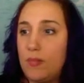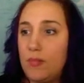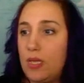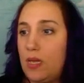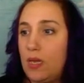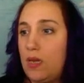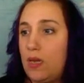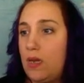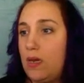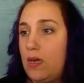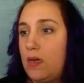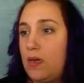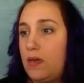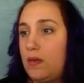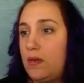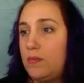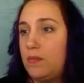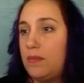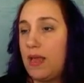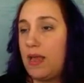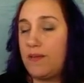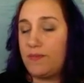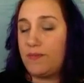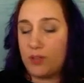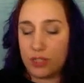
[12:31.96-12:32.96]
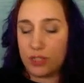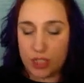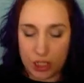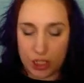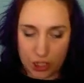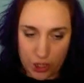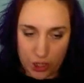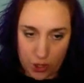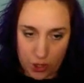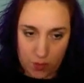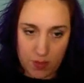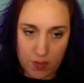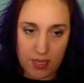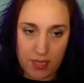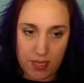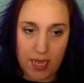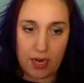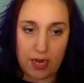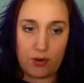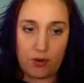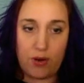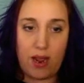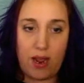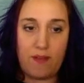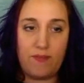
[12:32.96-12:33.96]
after she showed me
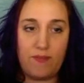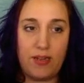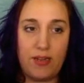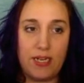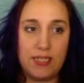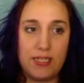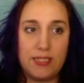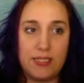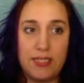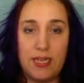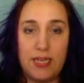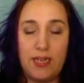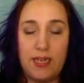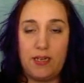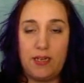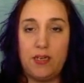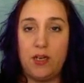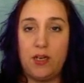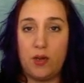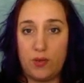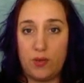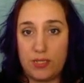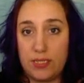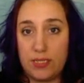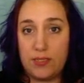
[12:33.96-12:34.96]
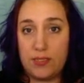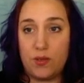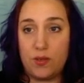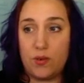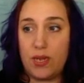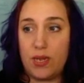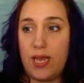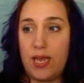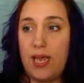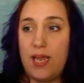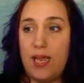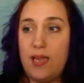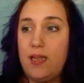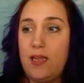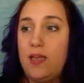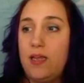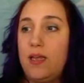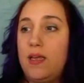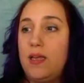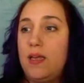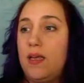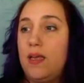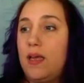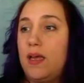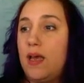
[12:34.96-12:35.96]
that graphic and said, you know, is this okay?
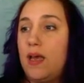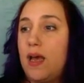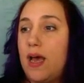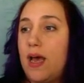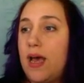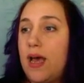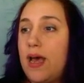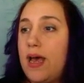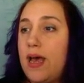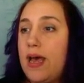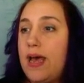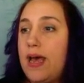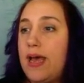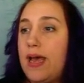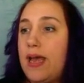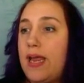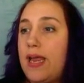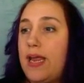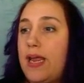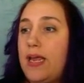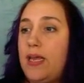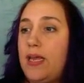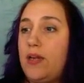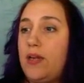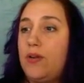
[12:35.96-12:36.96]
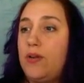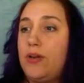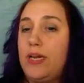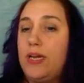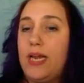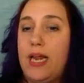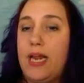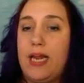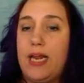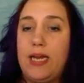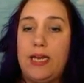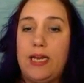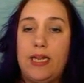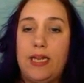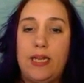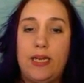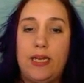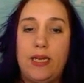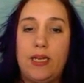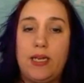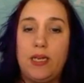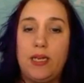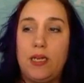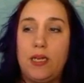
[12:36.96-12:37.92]
I created